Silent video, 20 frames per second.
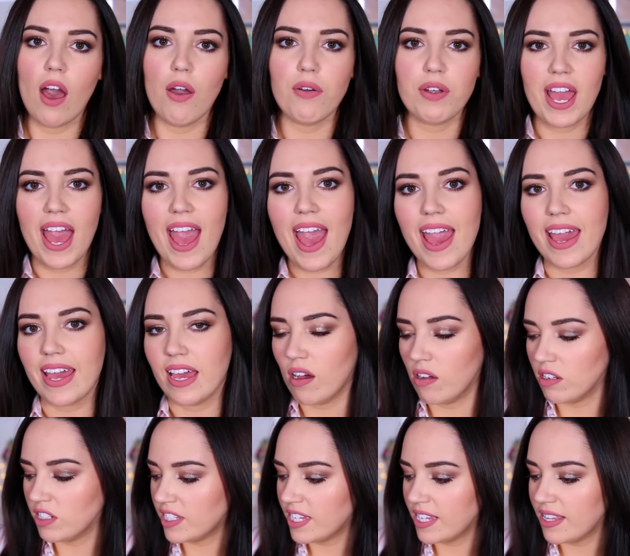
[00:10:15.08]
Okay,
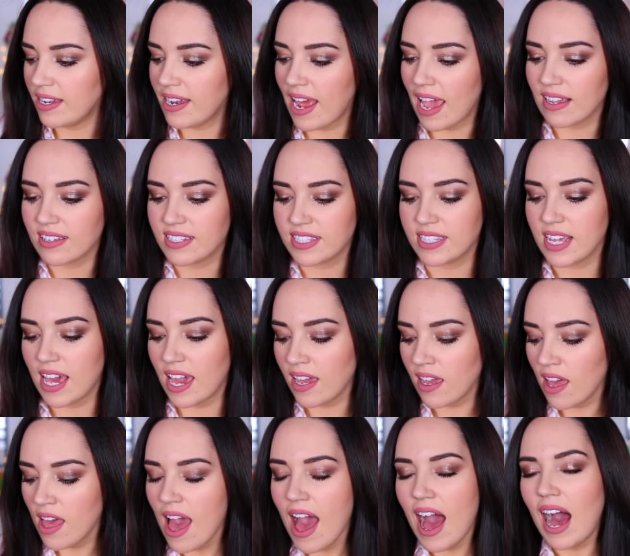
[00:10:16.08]
on to the next
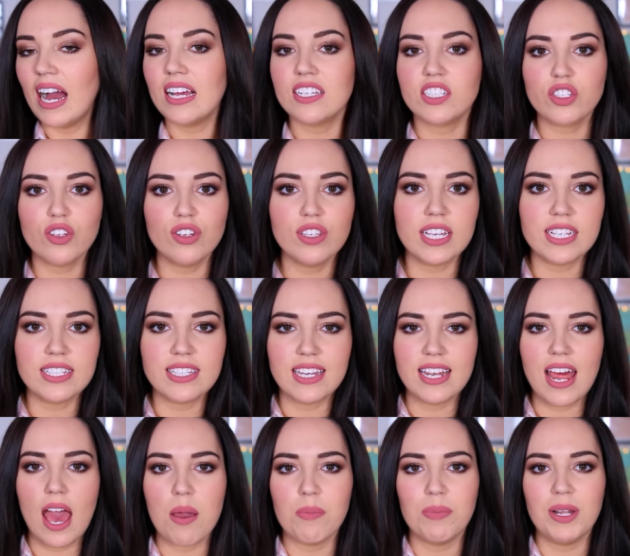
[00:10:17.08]
thing. I saw this
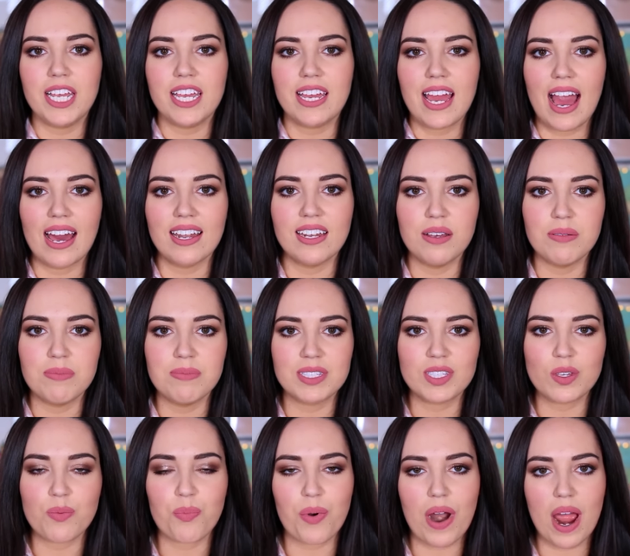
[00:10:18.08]
in Emily
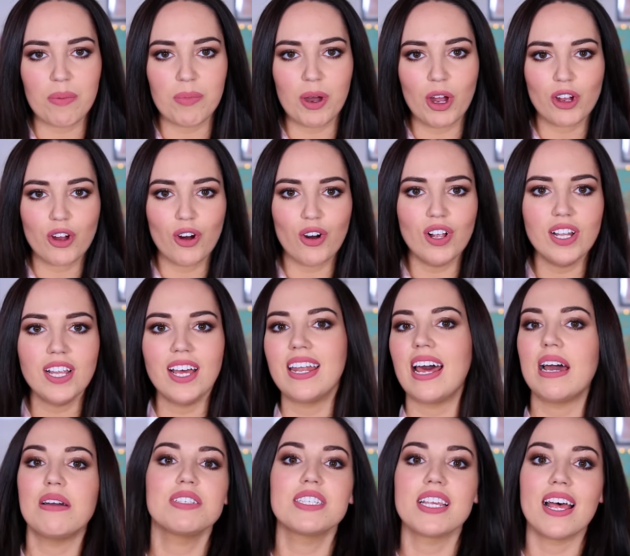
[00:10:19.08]
Cannon's Primark haul and
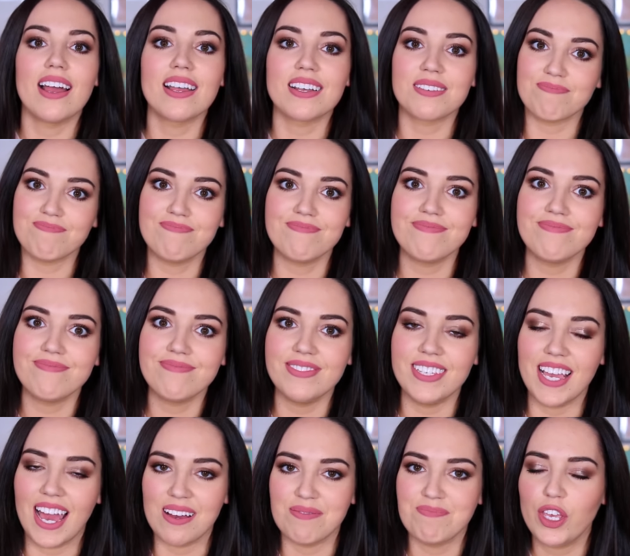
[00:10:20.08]
I was like,
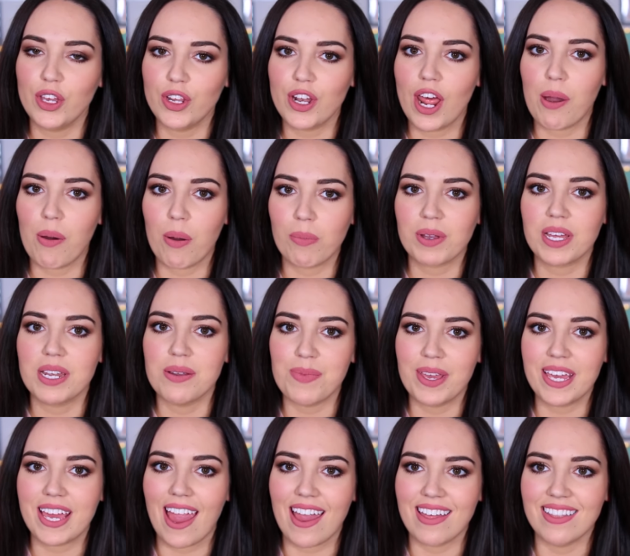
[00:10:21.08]
yeah, you know I'm gonna
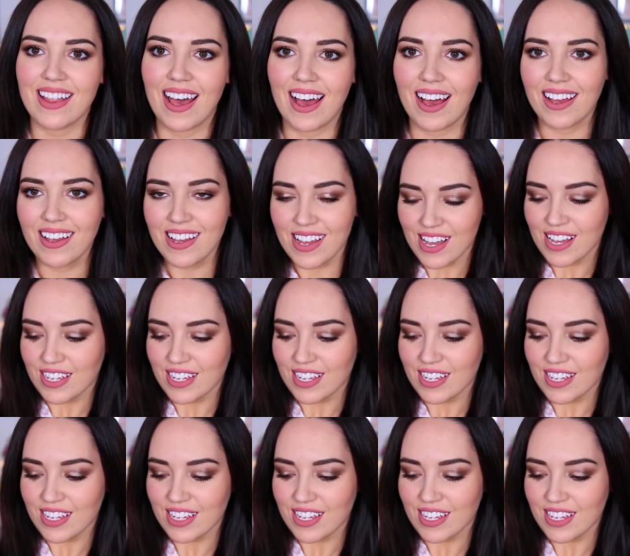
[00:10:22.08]
be getting that.